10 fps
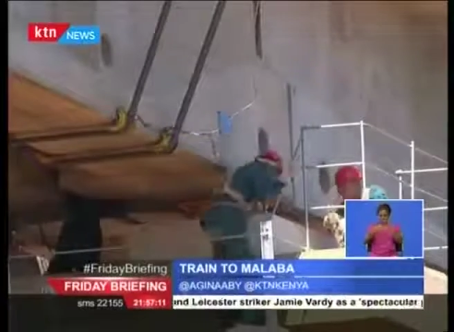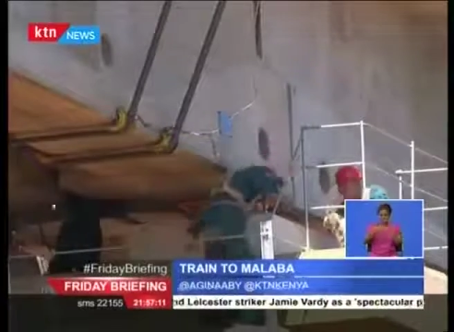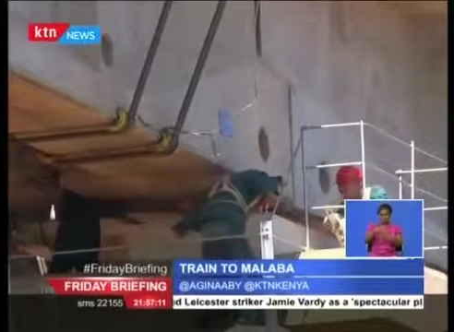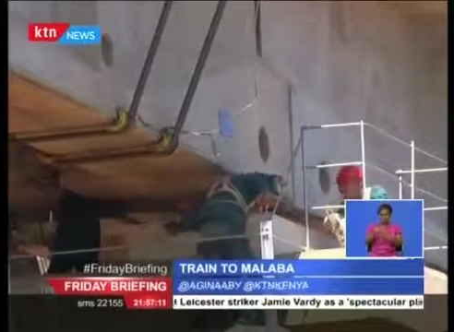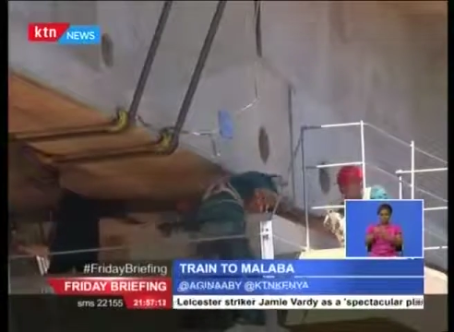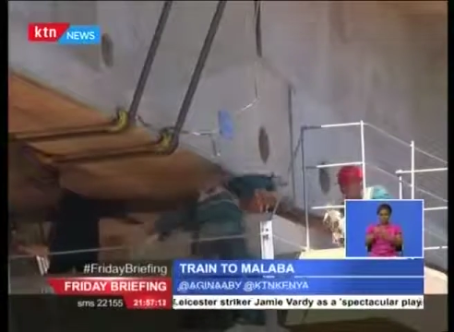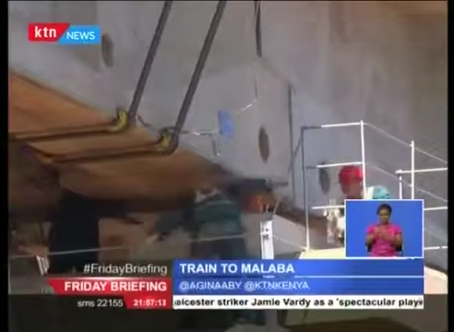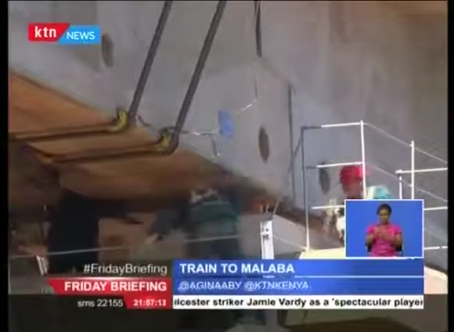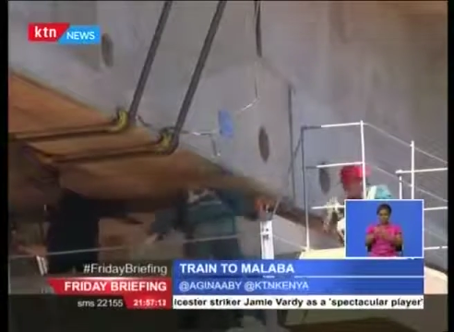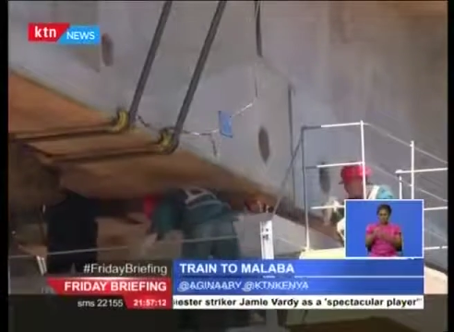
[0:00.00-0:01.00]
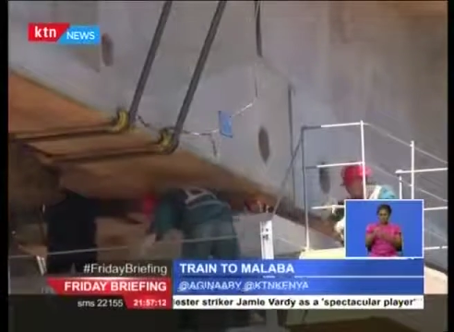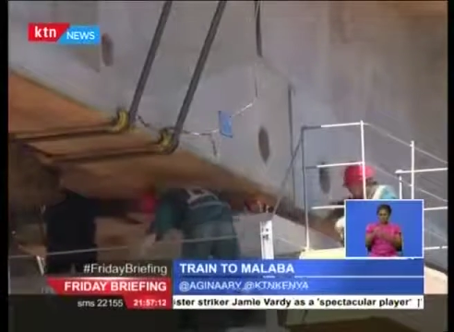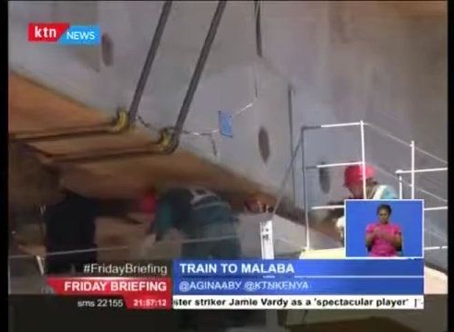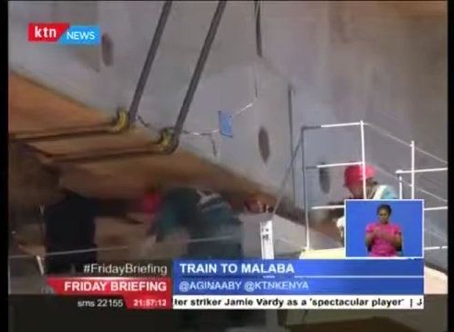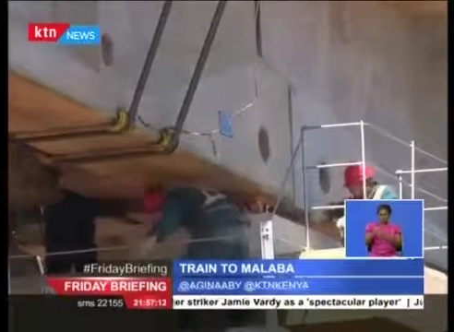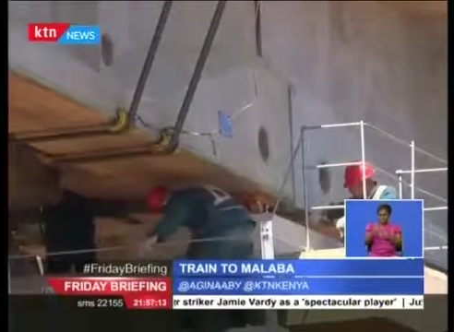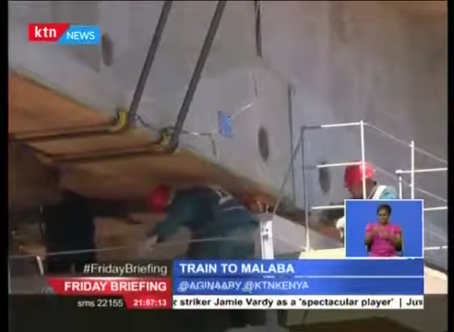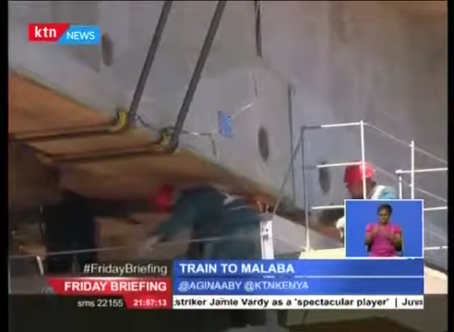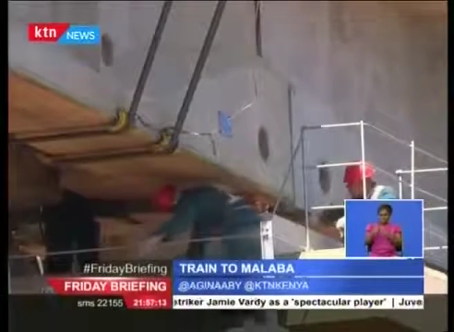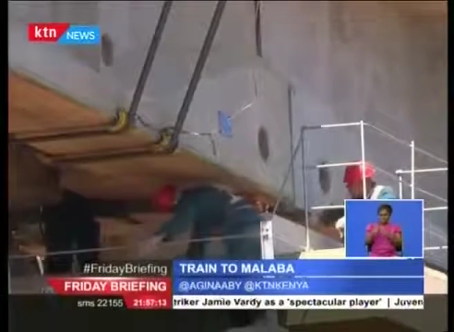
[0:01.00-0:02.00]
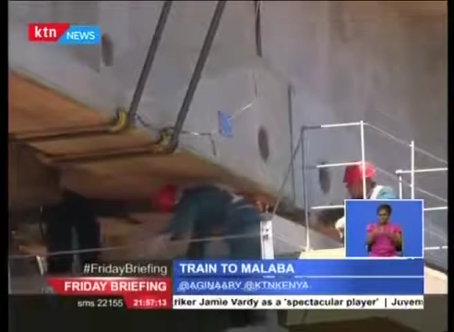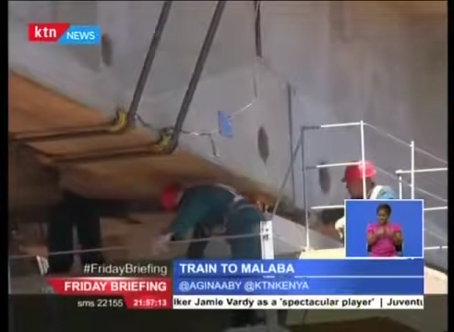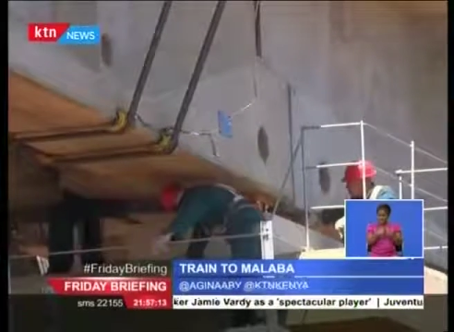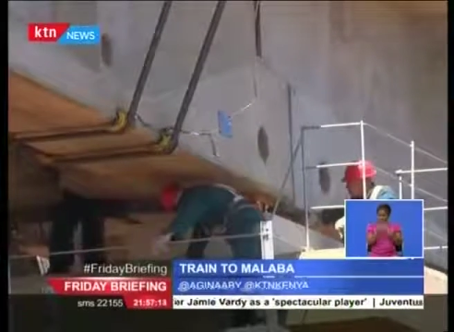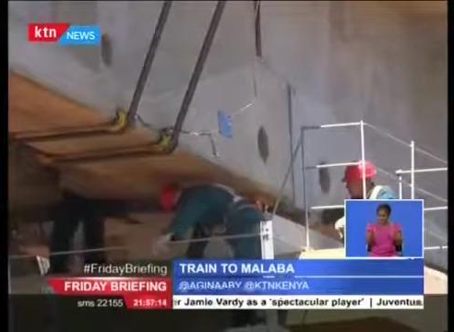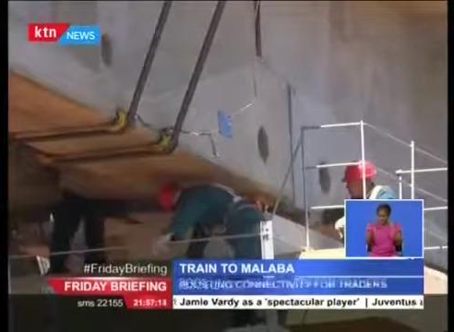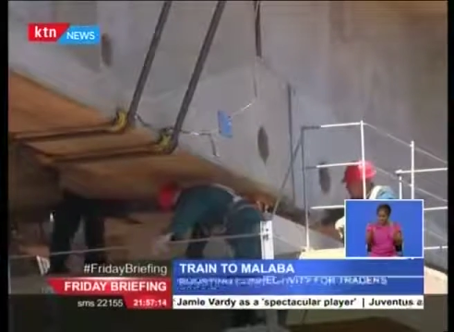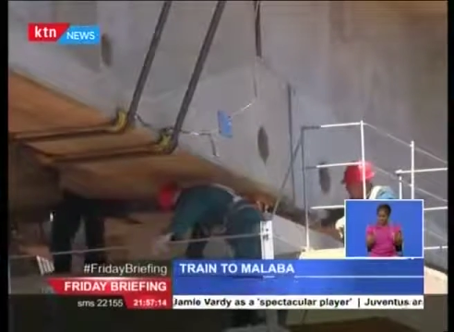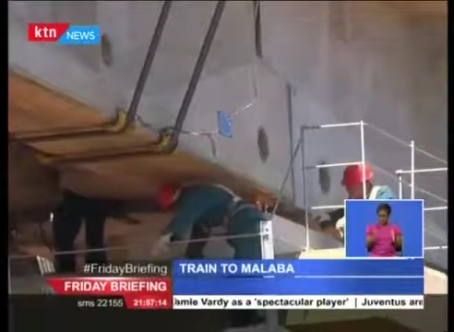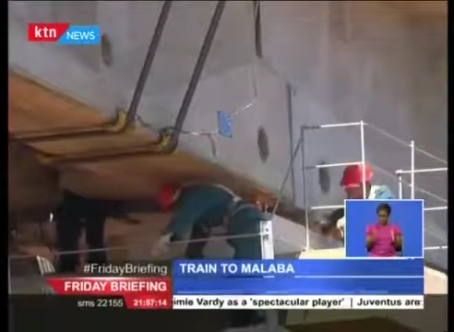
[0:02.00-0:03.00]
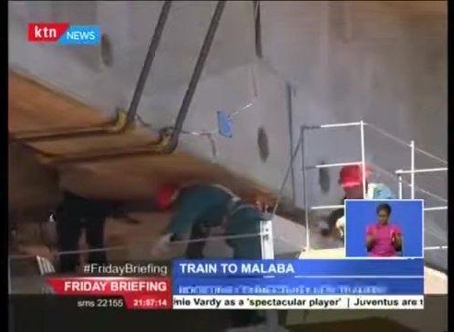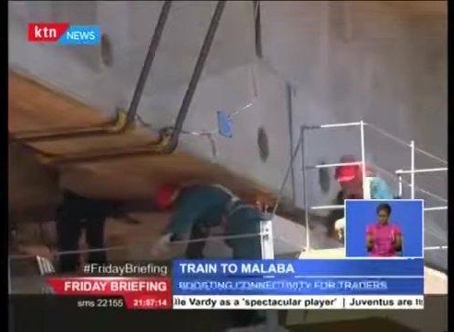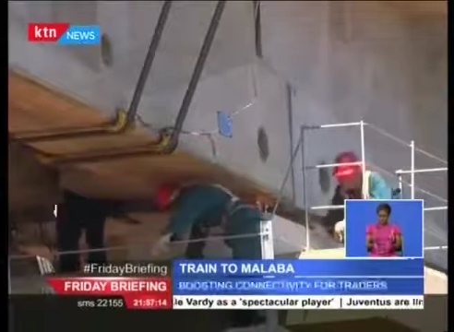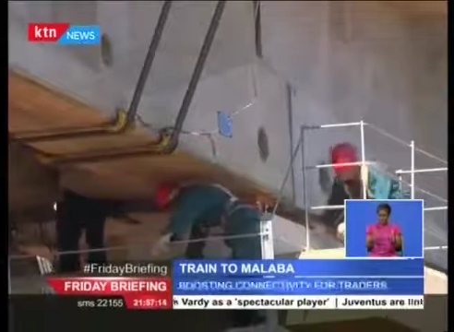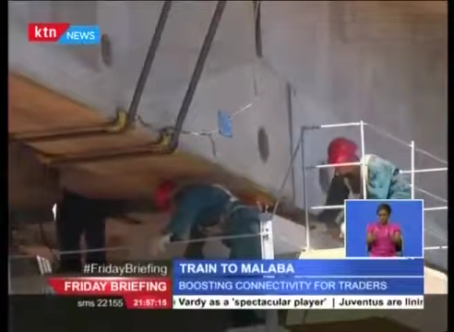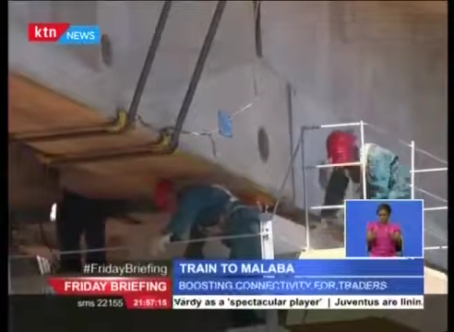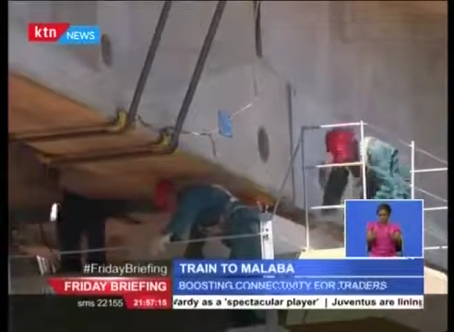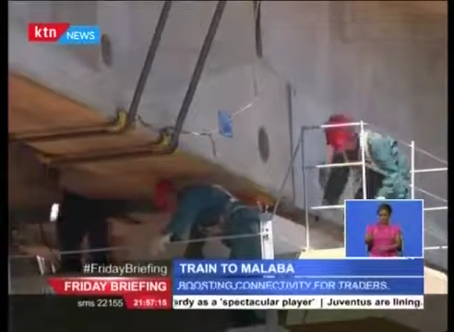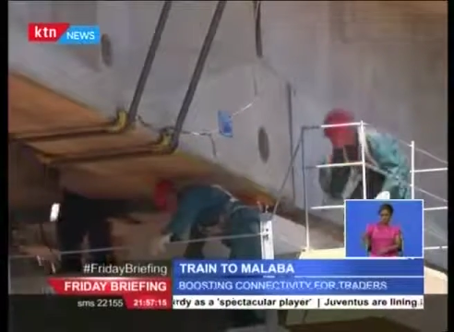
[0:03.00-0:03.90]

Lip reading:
(no speaker visible)